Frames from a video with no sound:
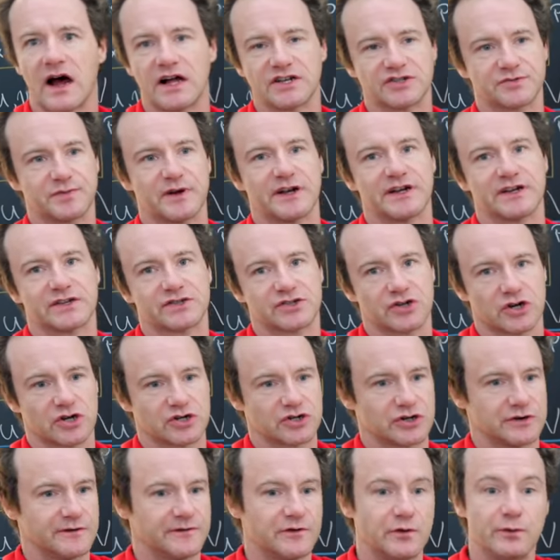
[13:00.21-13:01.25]
algebraic
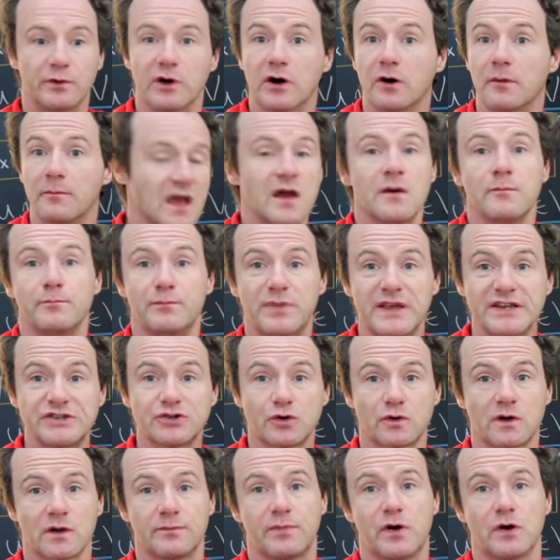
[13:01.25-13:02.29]
structure, if you will, be
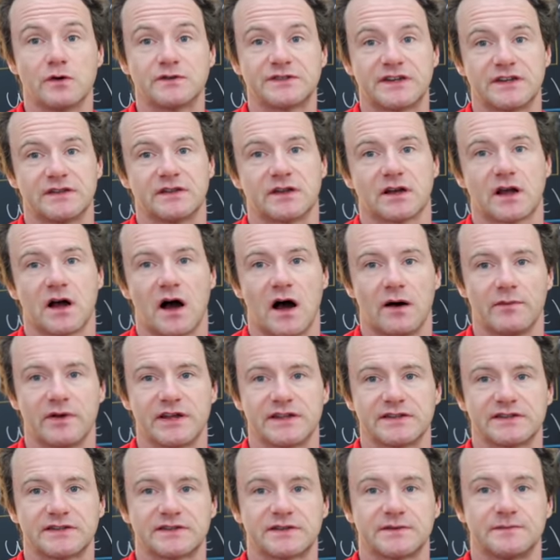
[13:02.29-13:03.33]
sure to post it in the
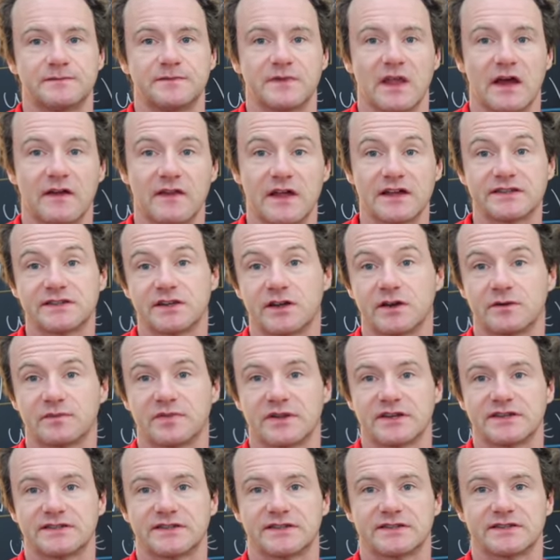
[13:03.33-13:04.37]
comments. And that's a good
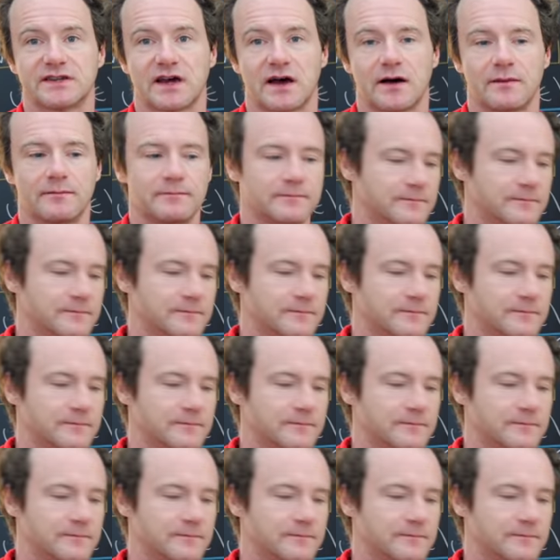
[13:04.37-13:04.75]
place to stop.